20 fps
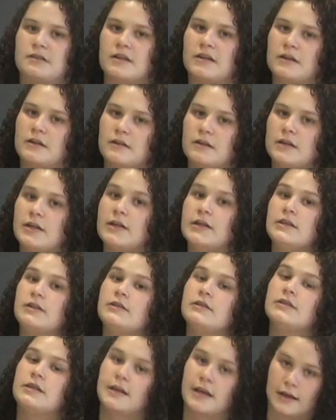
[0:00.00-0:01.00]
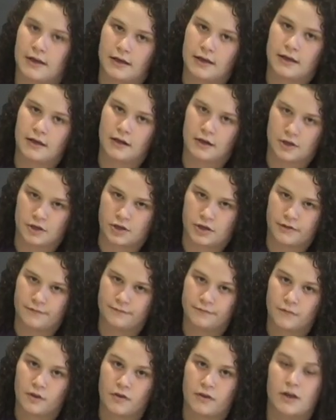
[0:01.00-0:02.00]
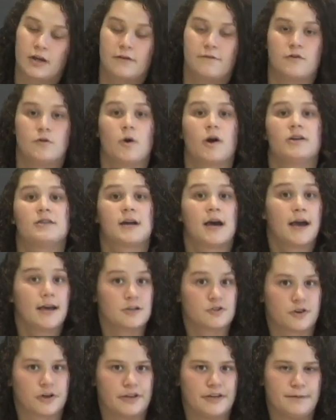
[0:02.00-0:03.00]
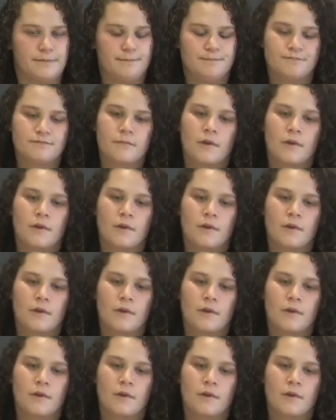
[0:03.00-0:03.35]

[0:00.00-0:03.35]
likely to get a concussion than if you are dehydrated.